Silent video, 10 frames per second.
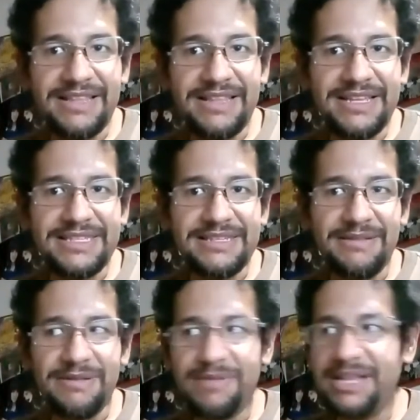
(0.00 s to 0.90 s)
This is
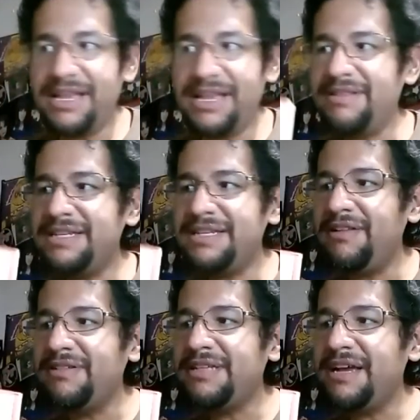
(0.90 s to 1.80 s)
going to be the
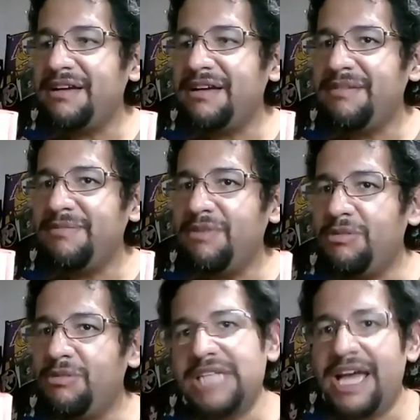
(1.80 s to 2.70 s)
countdown. Look, I'm
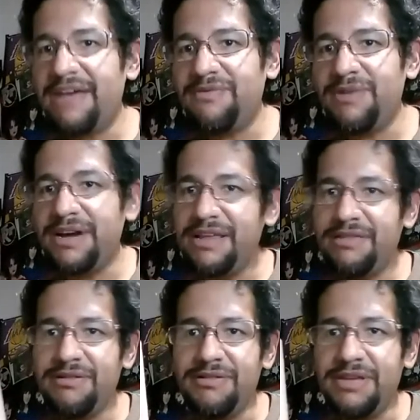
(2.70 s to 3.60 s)
almost halfway
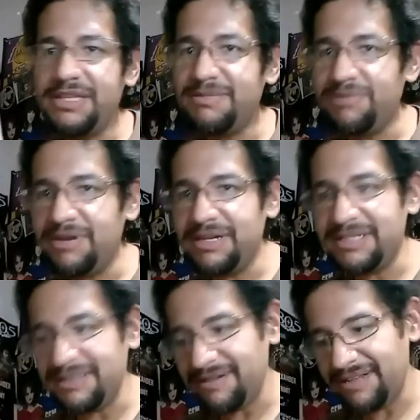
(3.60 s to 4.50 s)
through this
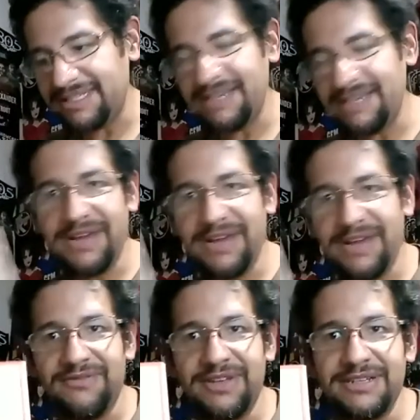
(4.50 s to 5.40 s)
book, so let's see if I
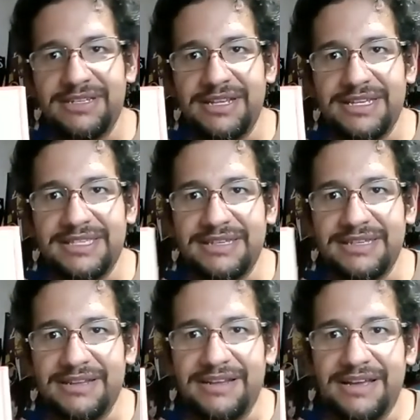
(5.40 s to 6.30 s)
can finish this
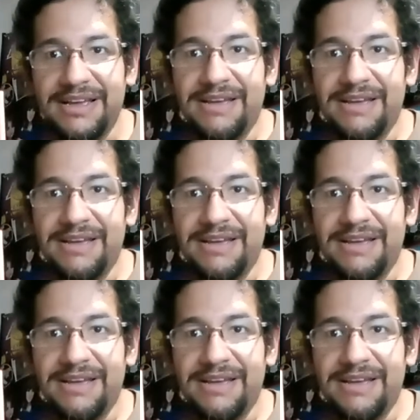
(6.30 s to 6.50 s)
on